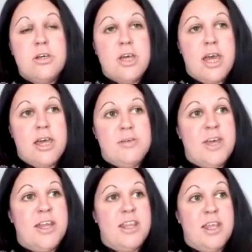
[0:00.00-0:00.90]

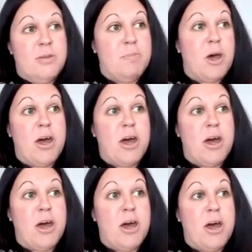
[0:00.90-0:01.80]
And then by
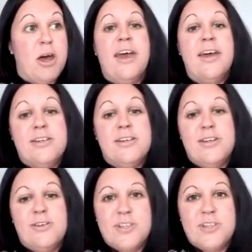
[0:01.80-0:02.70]
doing that,
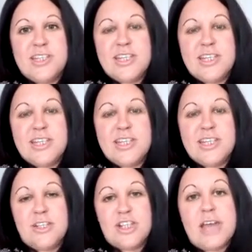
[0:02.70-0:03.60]
I obviously got
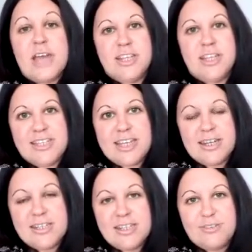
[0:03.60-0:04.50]
the
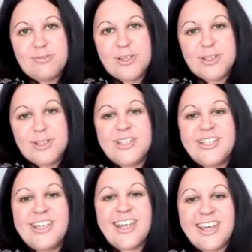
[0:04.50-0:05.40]
travel incentive, which
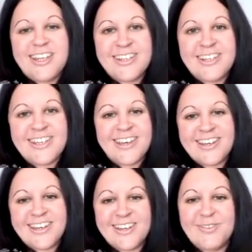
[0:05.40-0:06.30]
was to
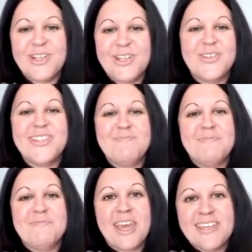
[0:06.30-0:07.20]
India, which was
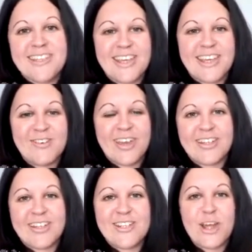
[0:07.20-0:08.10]
amazing. We
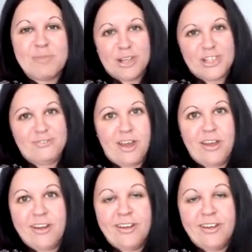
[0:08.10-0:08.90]
had so much fun.